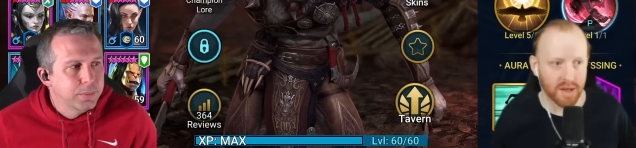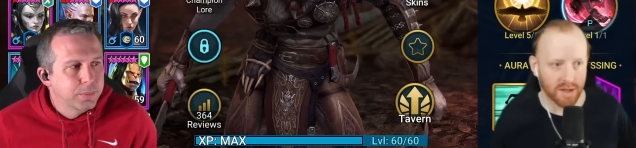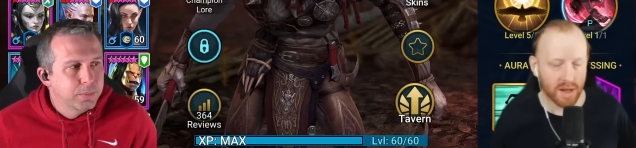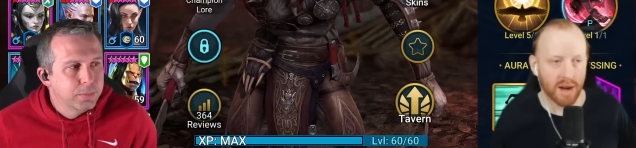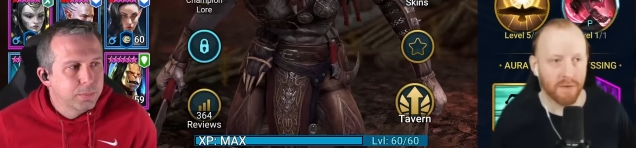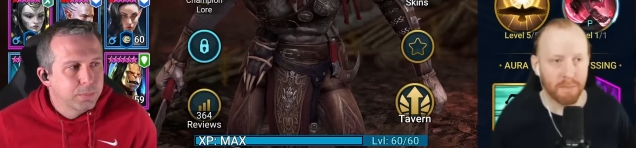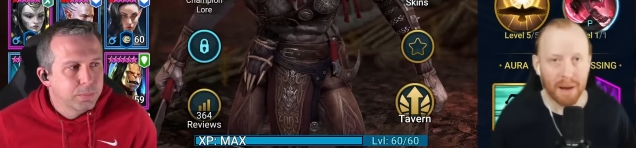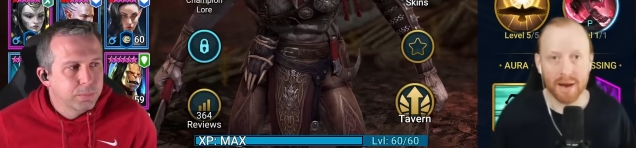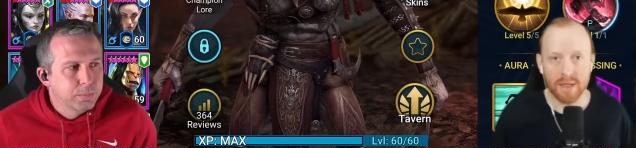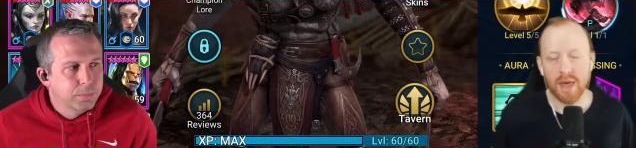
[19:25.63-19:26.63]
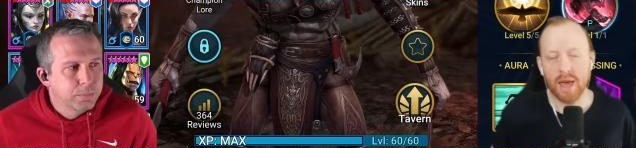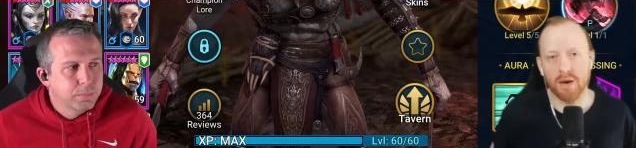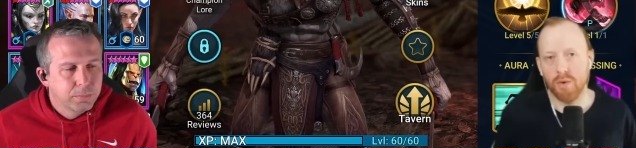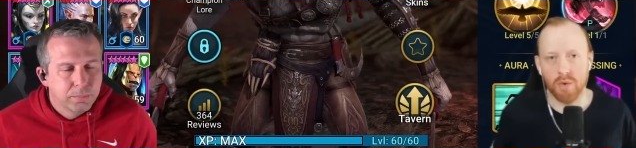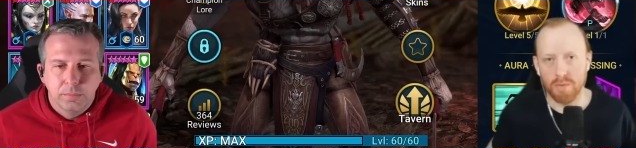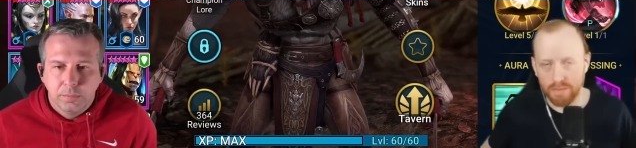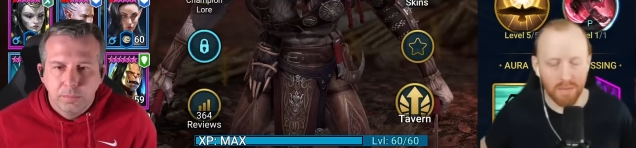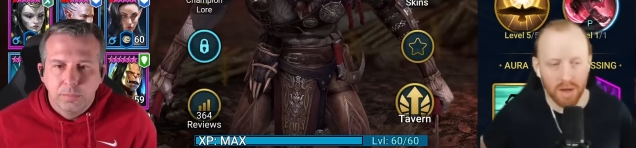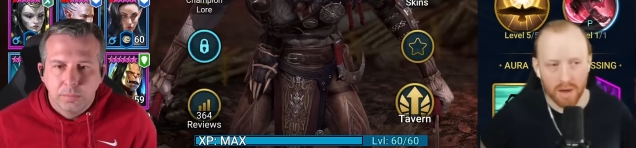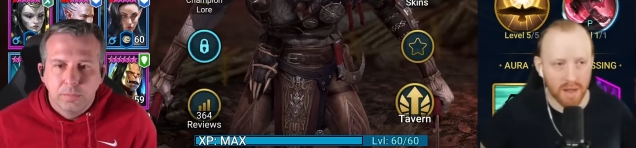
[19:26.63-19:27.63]
Speaker 1: is kind of a bad thing or
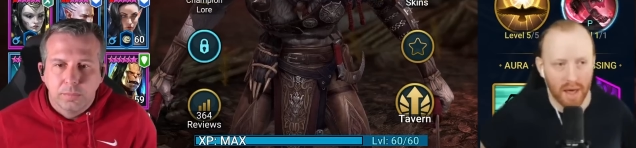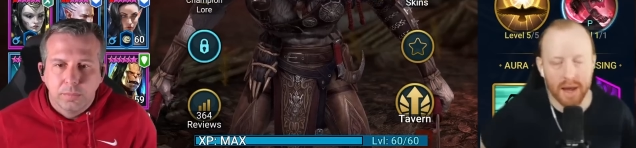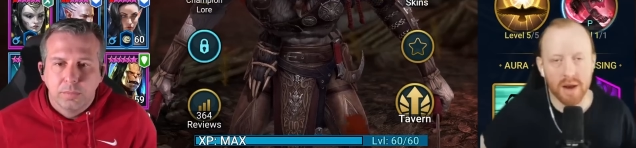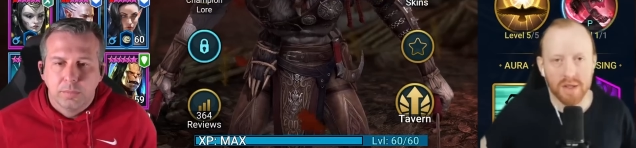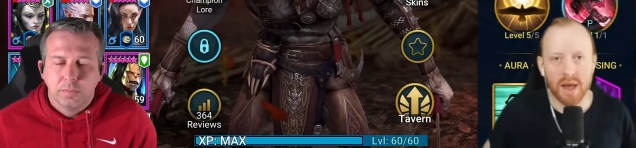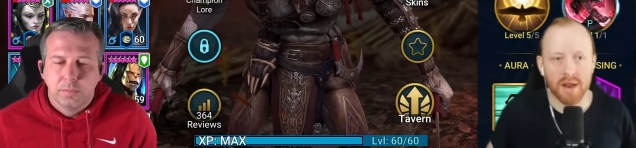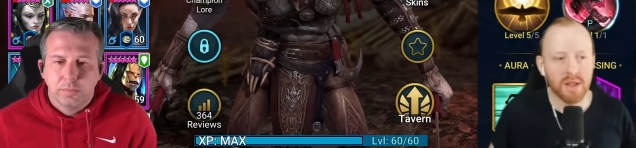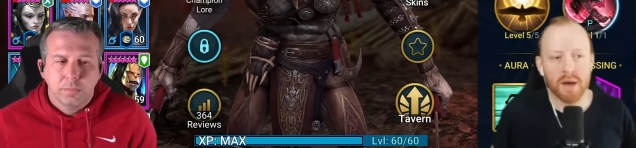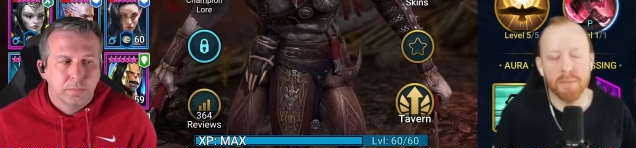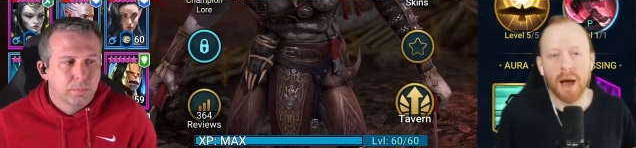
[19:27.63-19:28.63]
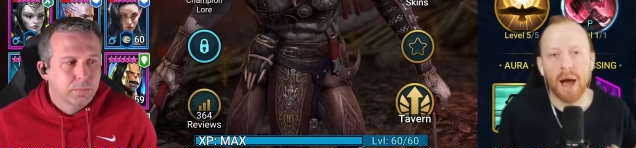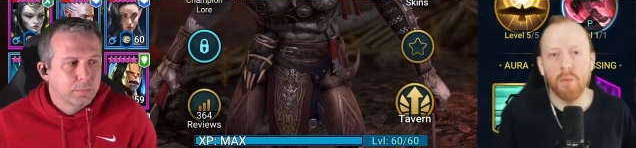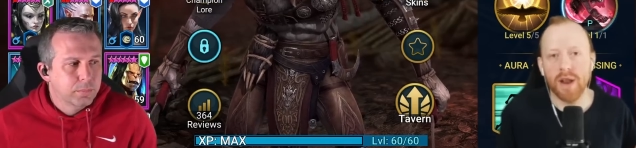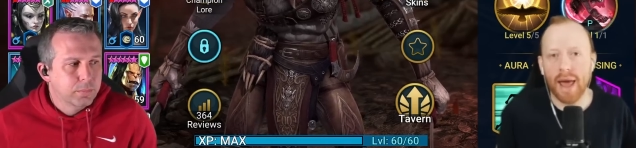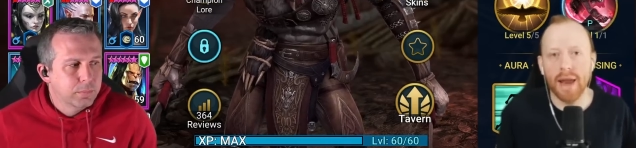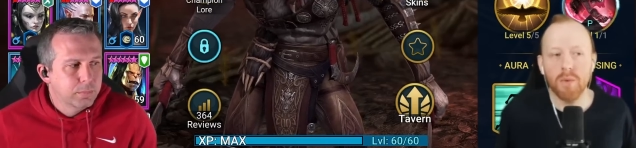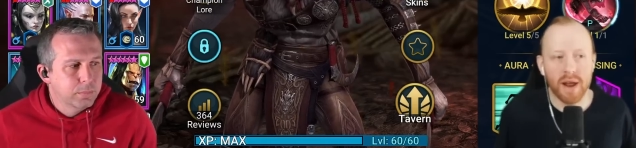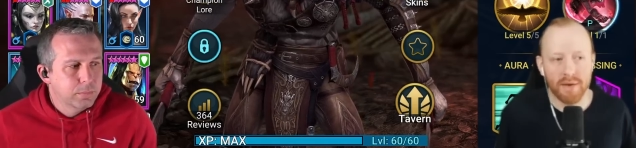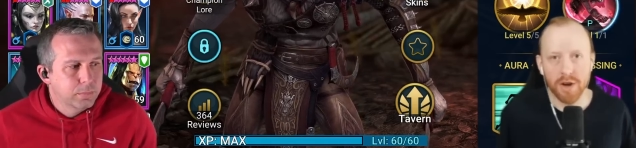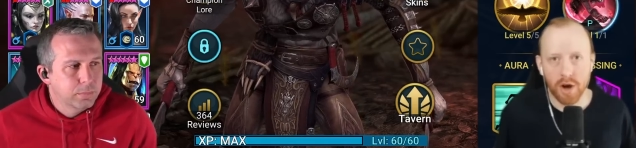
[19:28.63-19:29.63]
in that kind of sense it's like but how would anyone
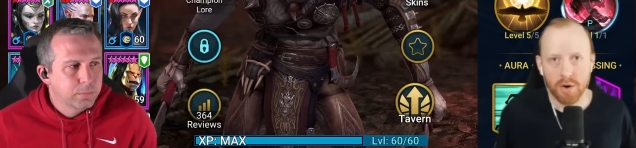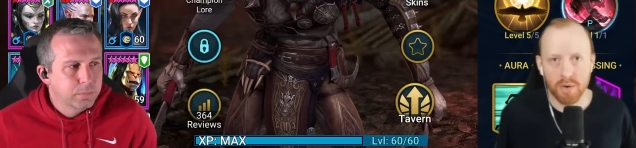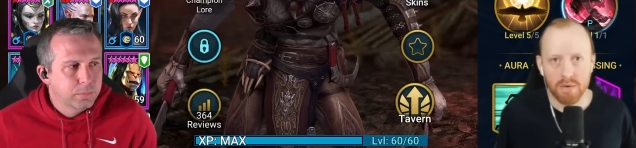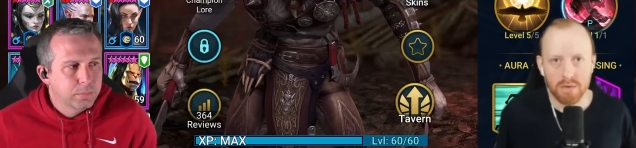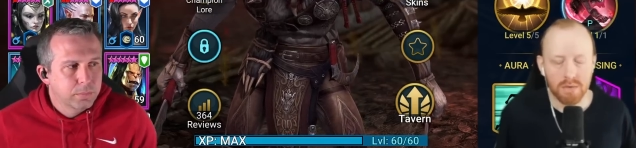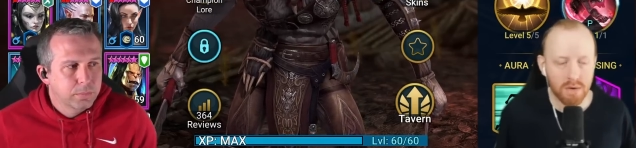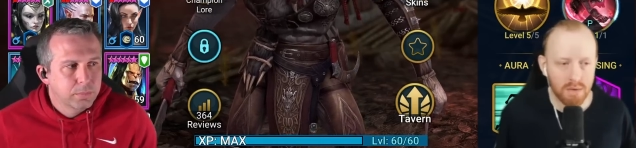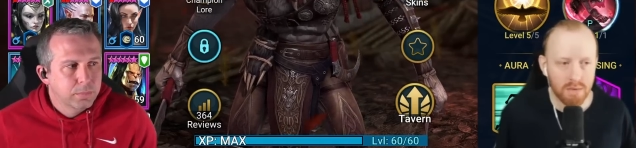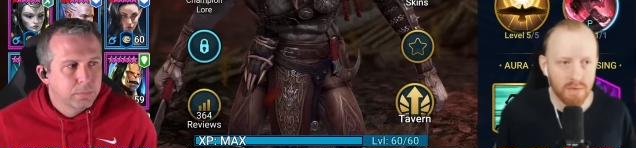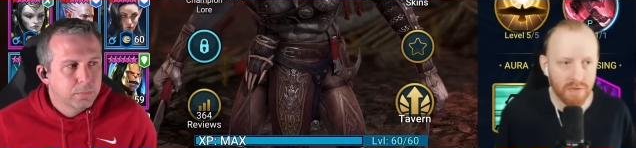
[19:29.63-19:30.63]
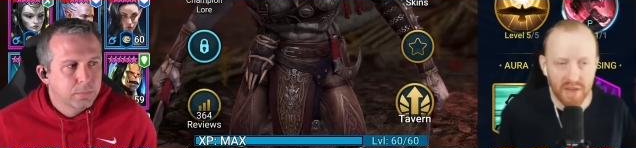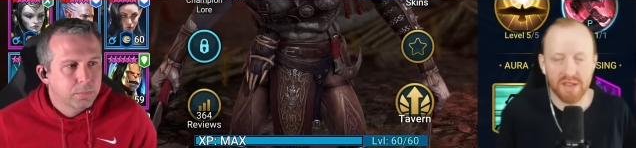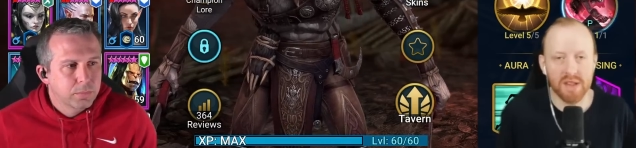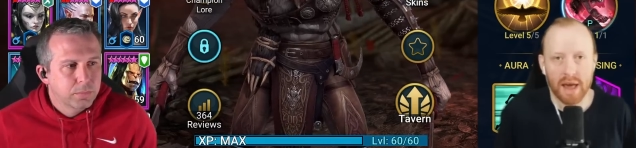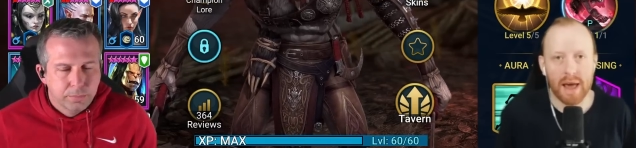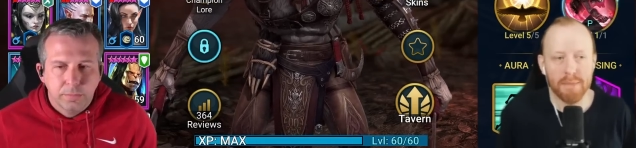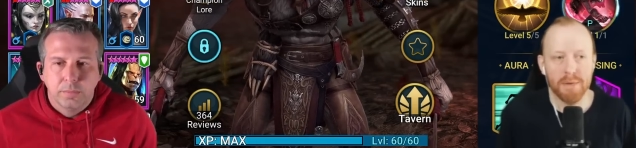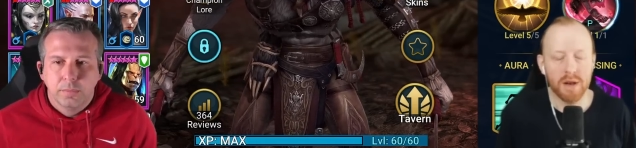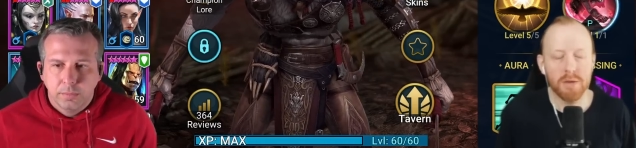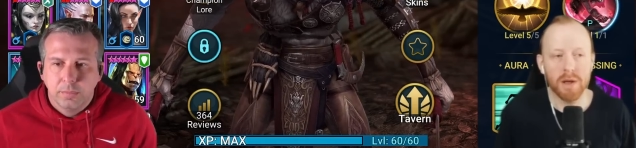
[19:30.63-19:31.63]
ever know that this has
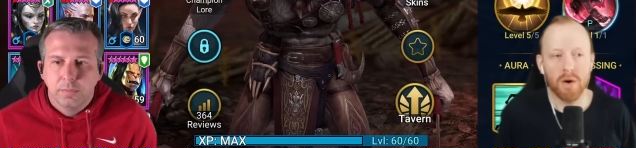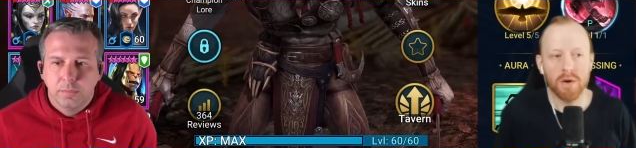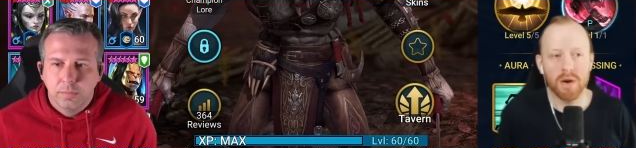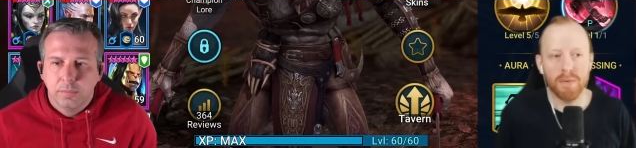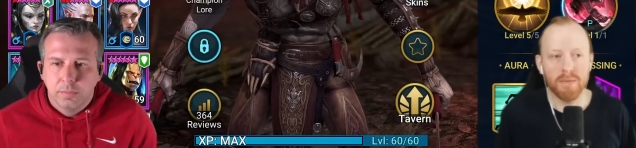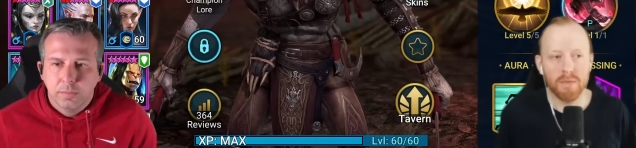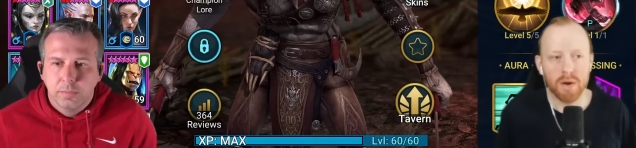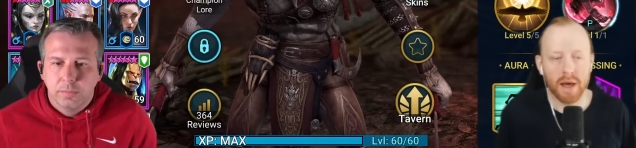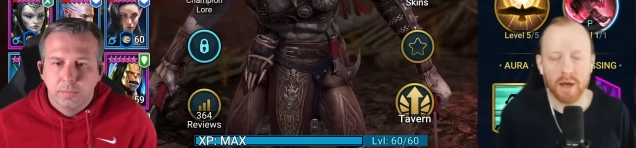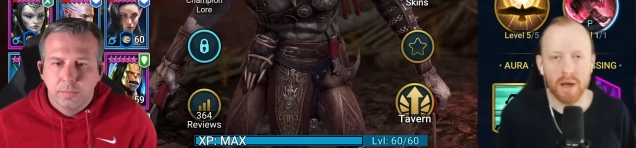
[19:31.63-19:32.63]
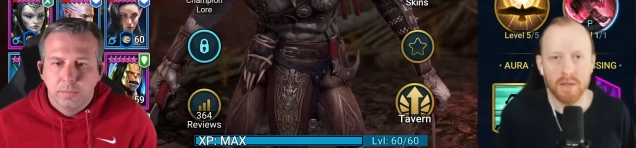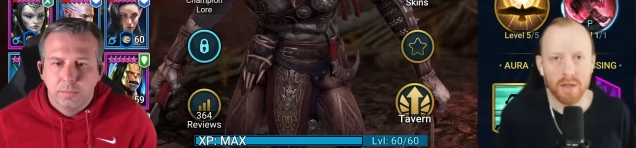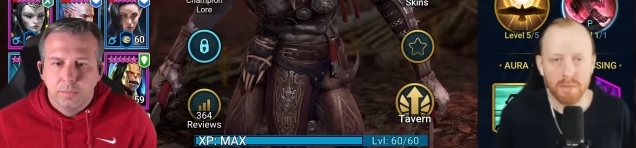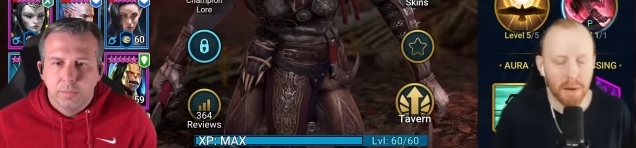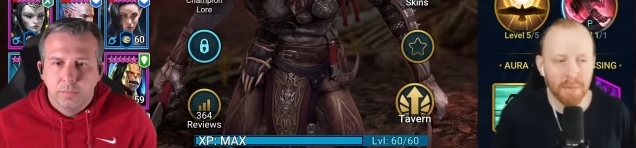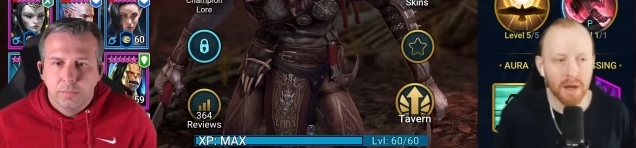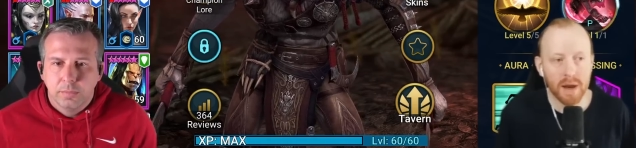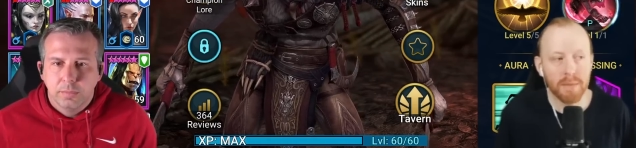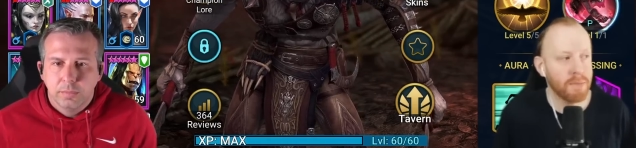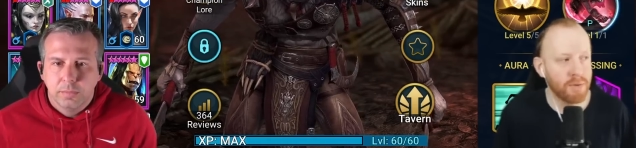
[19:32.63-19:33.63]
happened beyond like people are
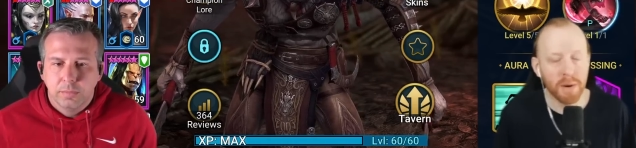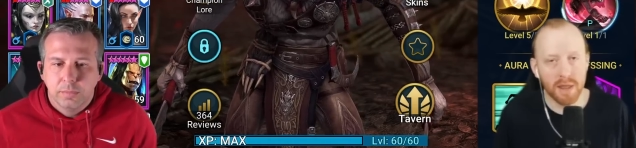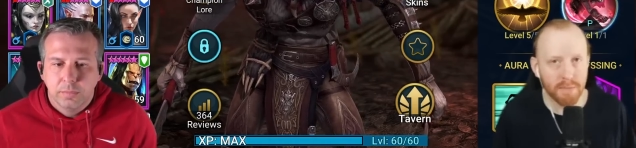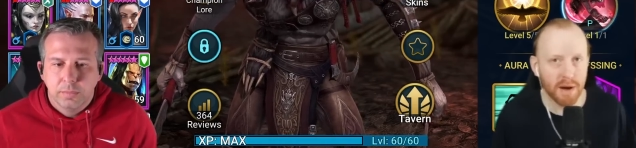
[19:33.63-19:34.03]
going to be probably in the